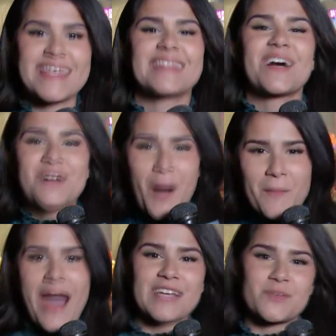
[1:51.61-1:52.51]
Then they'll come
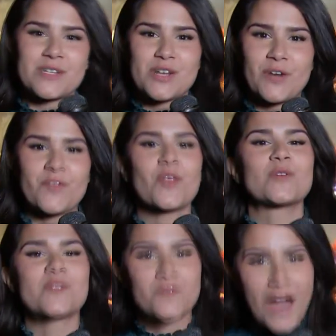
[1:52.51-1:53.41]
back to return for
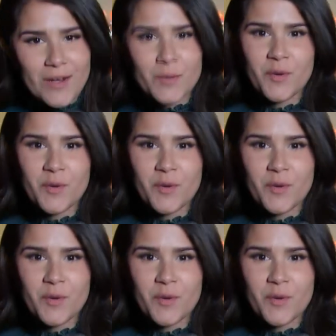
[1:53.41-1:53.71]
those final